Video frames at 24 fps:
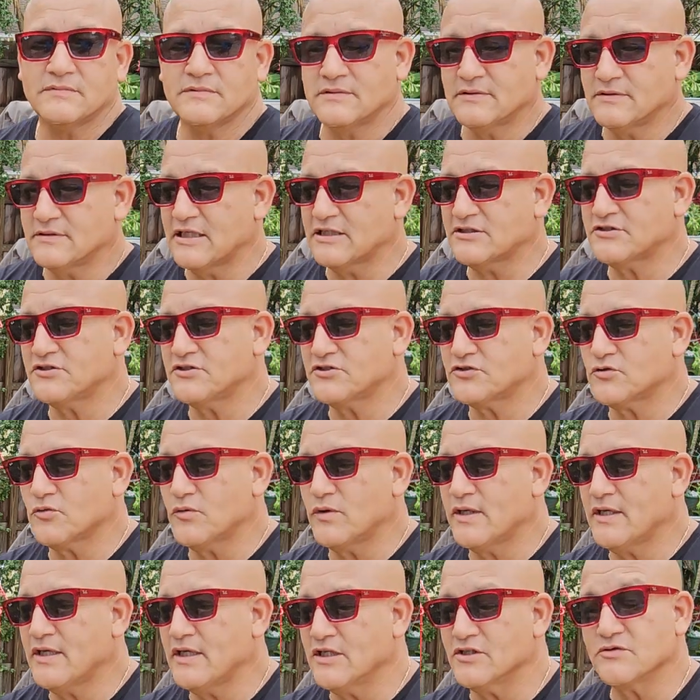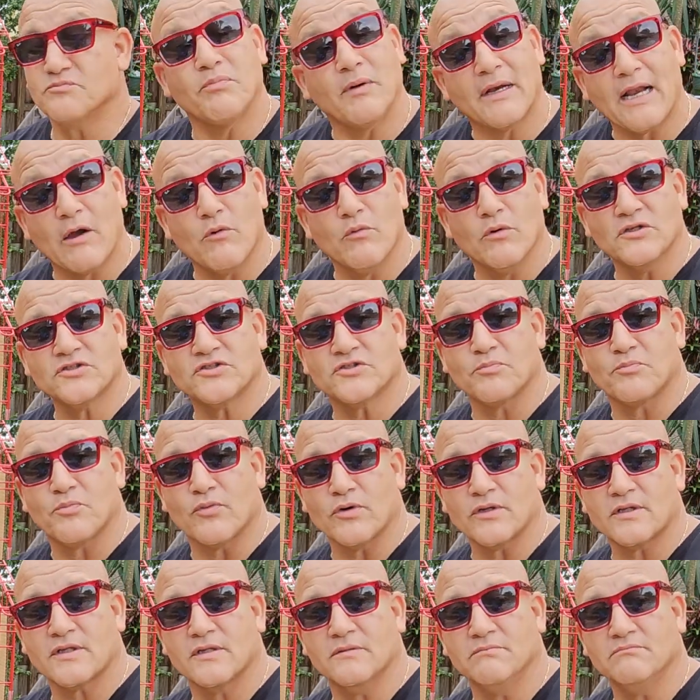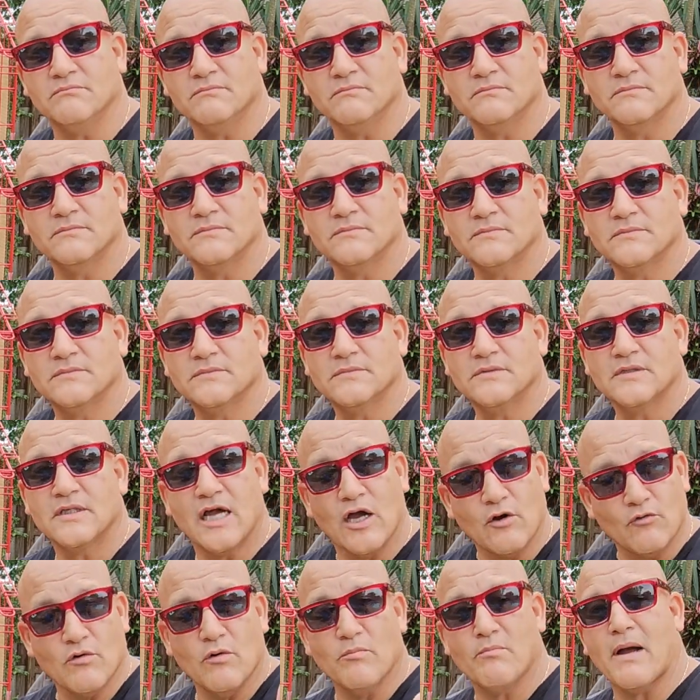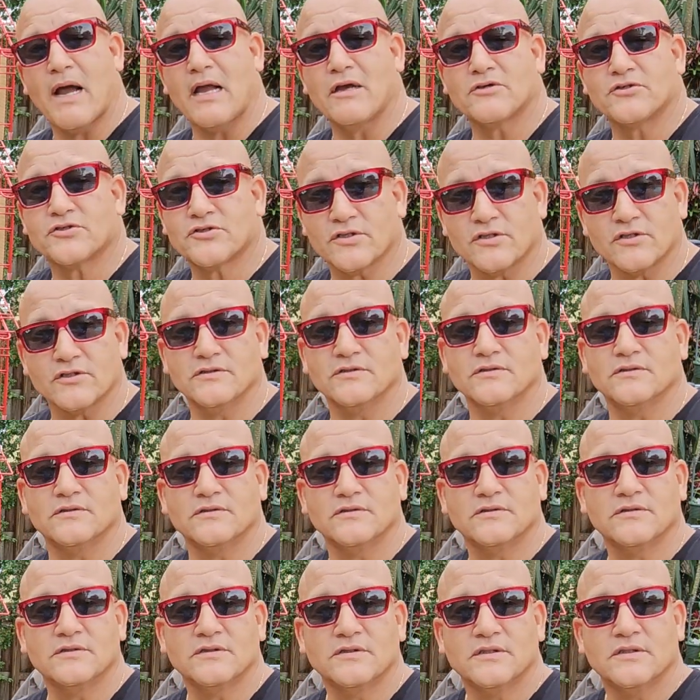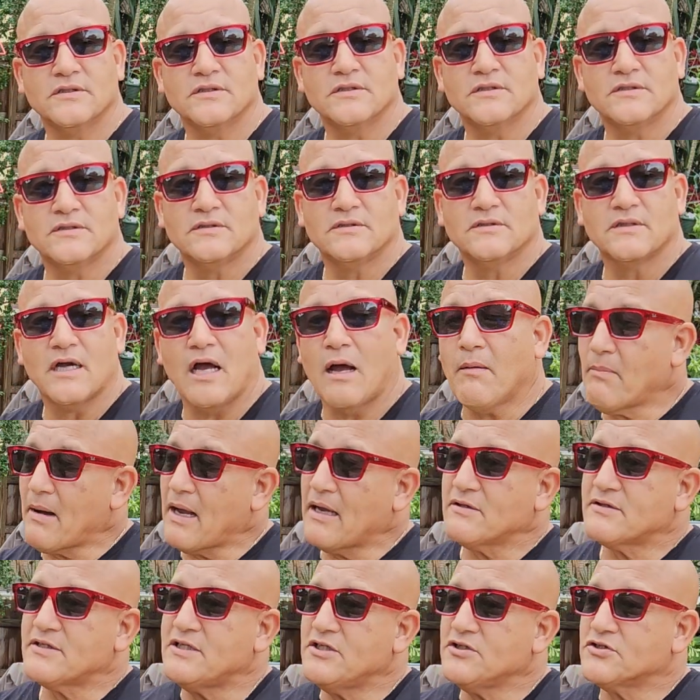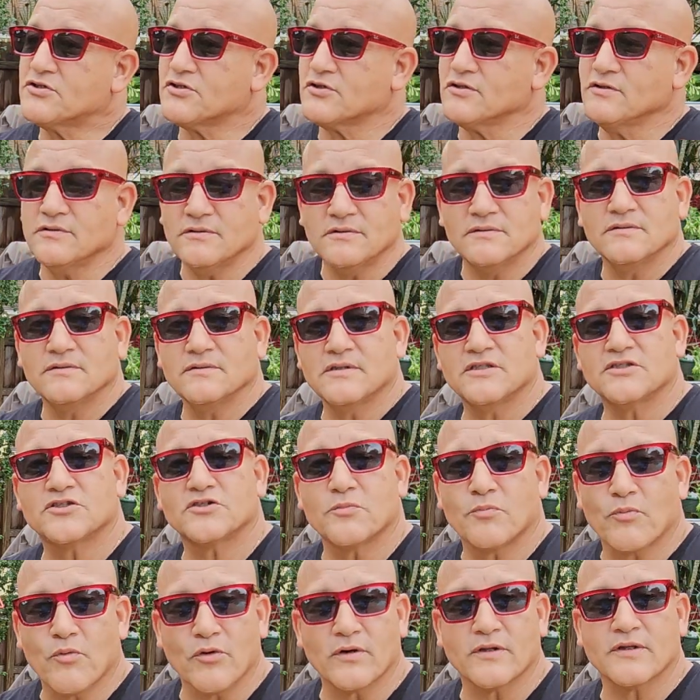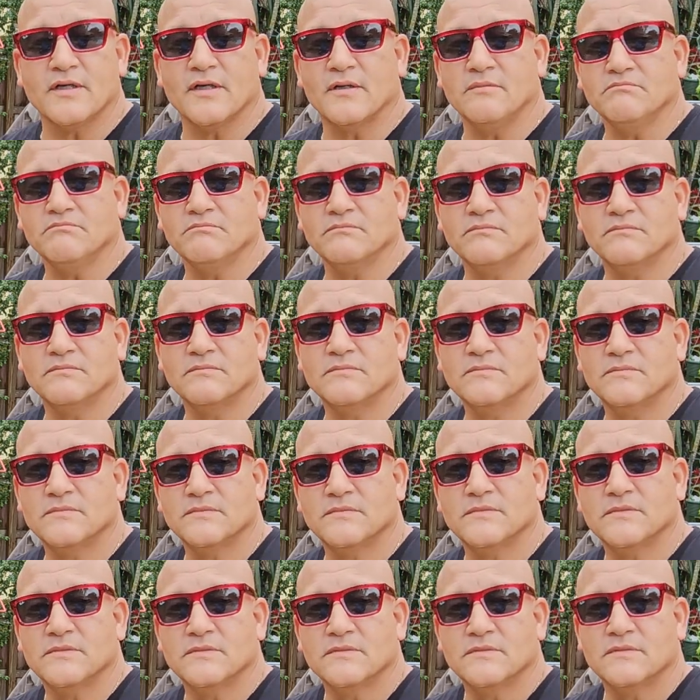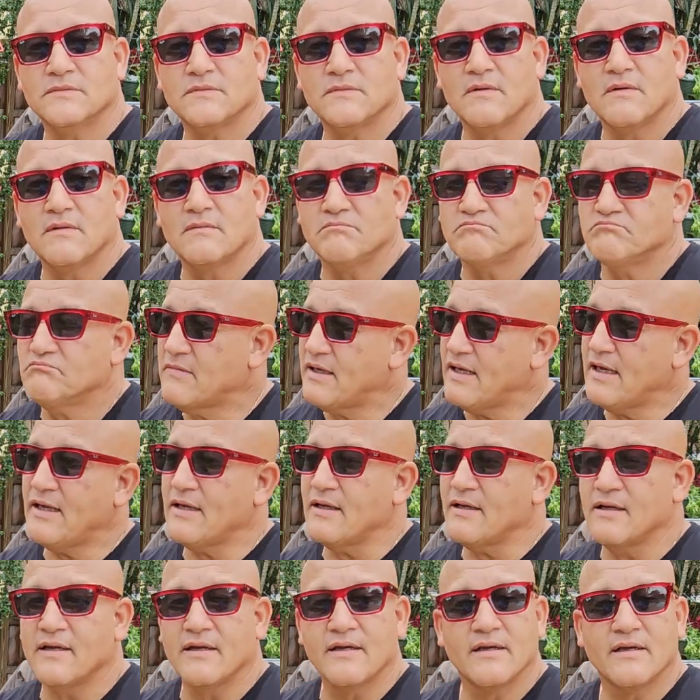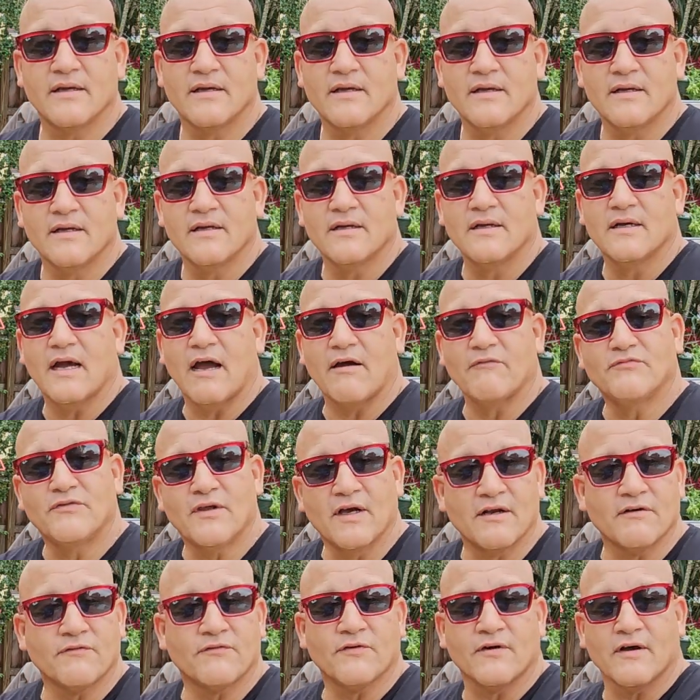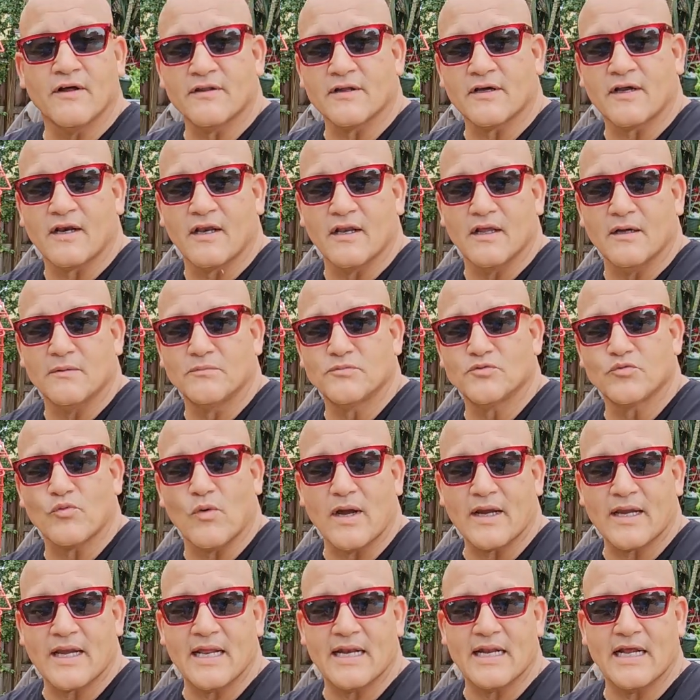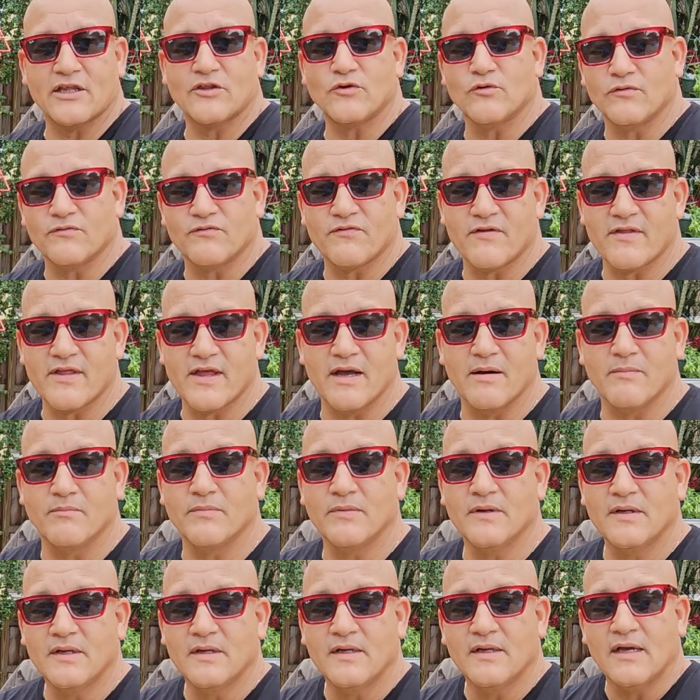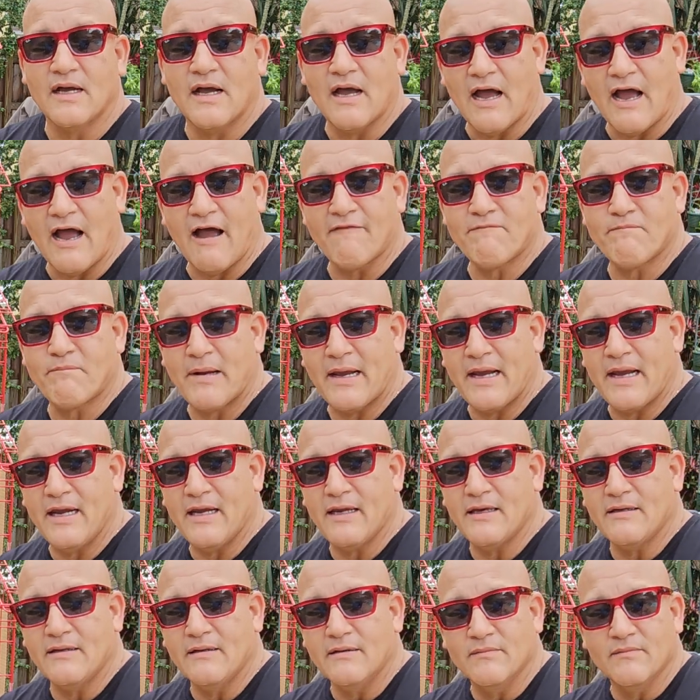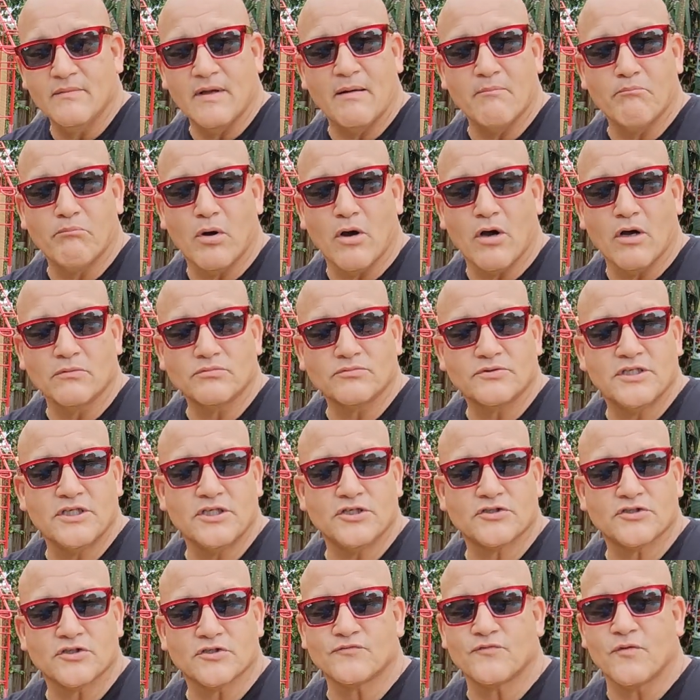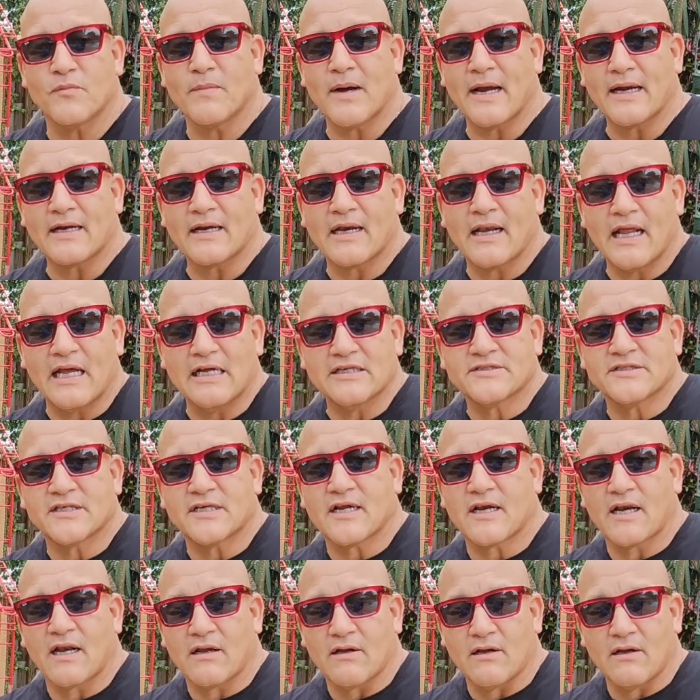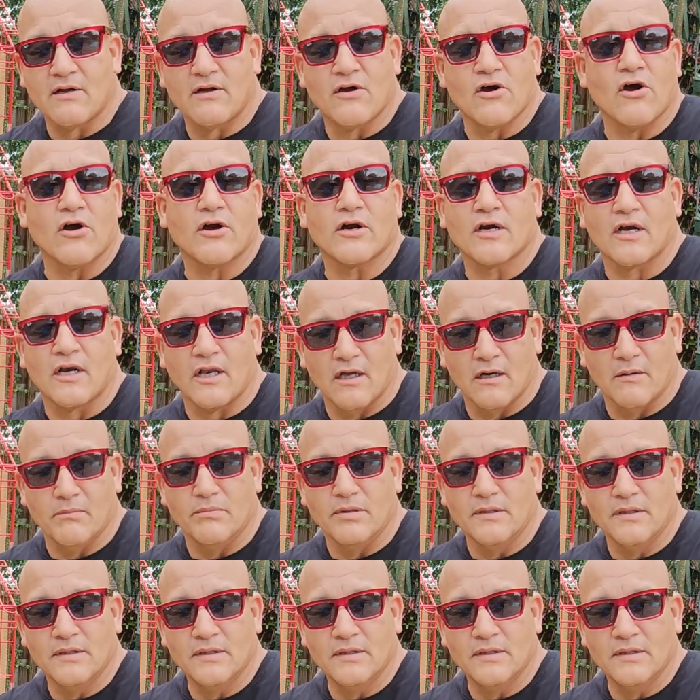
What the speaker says: that's just the way it is. But I will support them. I will buy a shirt. I'll buy a t-shirt and support them. Hey, I've done it for other clubs. Why can't I do it for them? I've paid and bought t-shirts for my classic car club